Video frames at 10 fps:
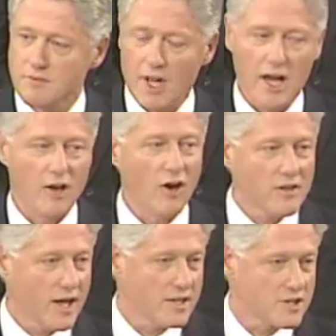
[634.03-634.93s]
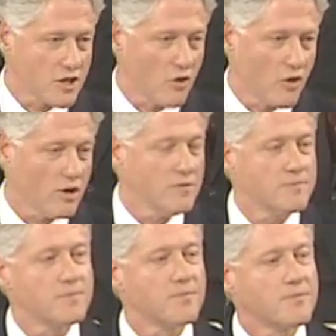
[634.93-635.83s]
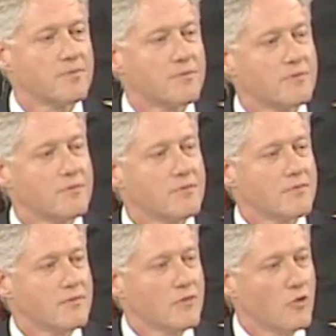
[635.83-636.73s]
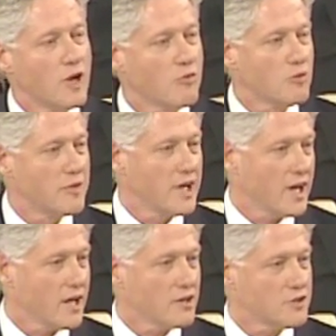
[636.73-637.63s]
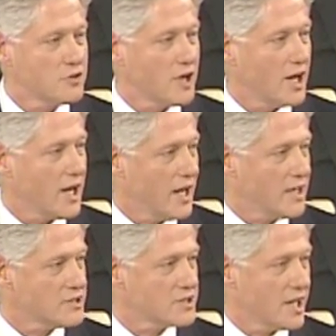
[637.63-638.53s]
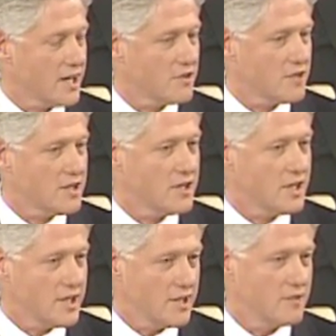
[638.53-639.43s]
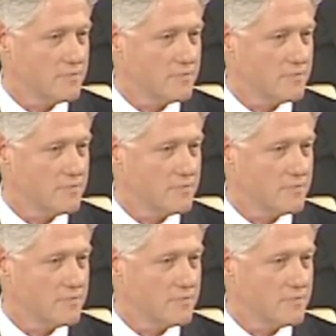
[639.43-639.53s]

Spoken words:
And on that score, we will be held to a high standard indeed,